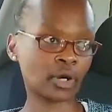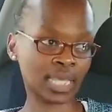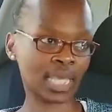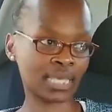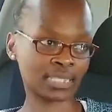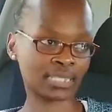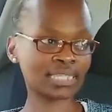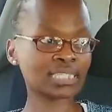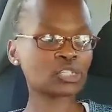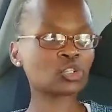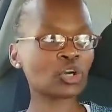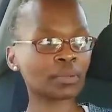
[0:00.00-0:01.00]
okay,
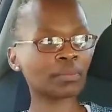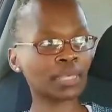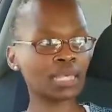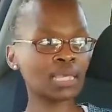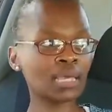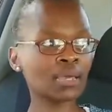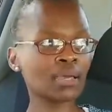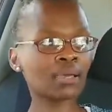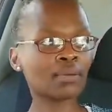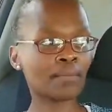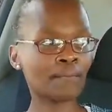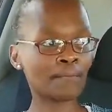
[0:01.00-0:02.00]
this is gonna be
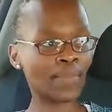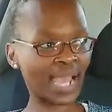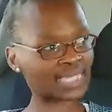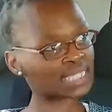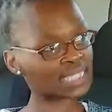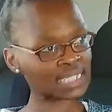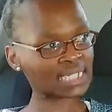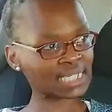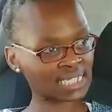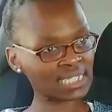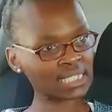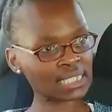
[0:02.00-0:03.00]
my
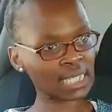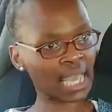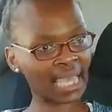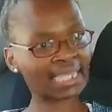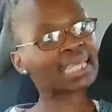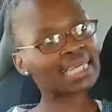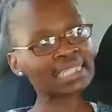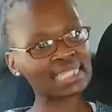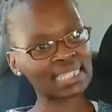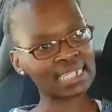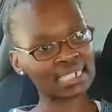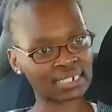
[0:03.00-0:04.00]
secret and his
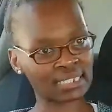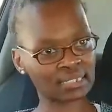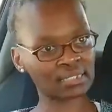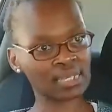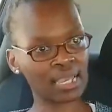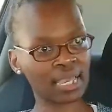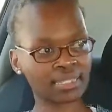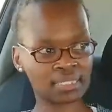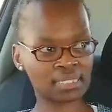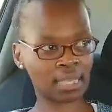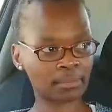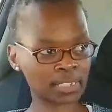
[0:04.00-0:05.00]
secret at
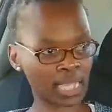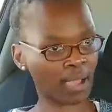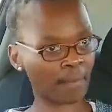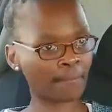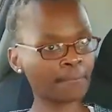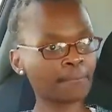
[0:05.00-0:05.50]
the same time.